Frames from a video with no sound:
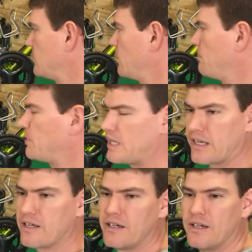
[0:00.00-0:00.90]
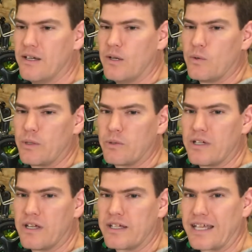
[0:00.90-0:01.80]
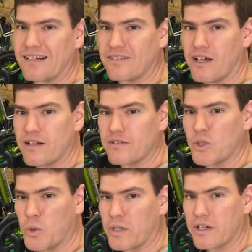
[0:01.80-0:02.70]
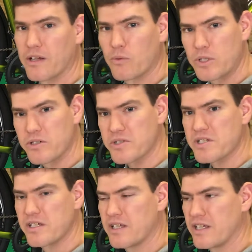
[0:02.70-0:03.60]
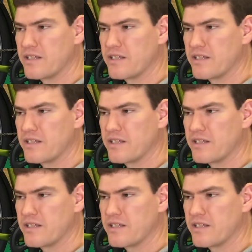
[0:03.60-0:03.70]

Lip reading: to a big, we would gain a lot of torque, which you'll see in